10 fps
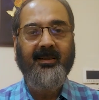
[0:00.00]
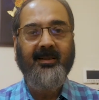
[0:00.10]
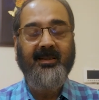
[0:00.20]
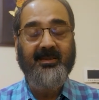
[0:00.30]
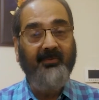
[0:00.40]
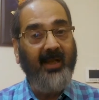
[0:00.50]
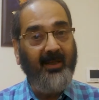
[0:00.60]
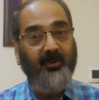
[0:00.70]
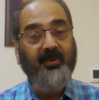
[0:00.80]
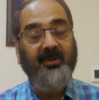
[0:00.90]
this
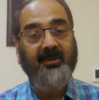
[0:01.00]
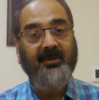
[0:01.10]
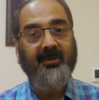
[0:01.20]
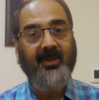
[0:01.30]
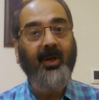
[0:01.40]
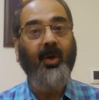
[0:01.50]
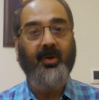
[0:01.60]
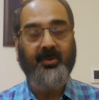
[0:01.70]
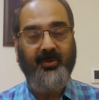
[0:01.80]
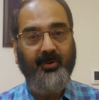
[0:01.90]
valued a
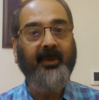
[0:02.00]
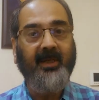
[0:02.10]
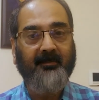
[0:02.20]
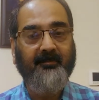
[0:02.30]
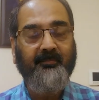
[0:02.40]
lot to me.